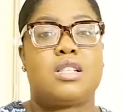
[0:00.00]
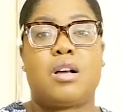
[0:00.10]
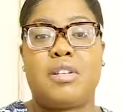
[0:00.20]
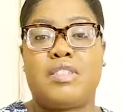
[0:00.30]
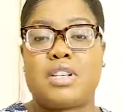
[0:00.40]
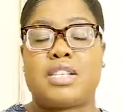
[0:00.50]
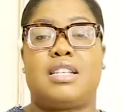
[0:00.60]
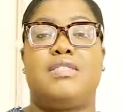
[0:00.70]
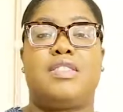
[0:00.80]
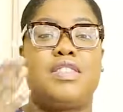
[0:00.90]
Some of us
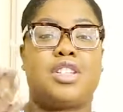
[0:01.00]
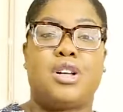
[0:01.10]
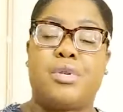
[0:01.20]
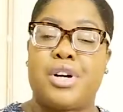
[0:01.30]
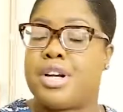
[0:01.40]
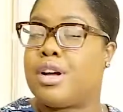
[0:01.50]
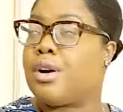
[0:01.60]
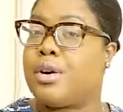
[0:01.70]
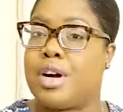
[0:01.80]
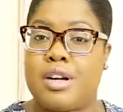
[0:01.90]
leave the vision board in a
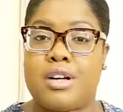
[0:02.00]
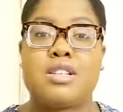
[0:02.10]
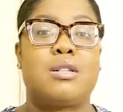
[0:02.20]
corner.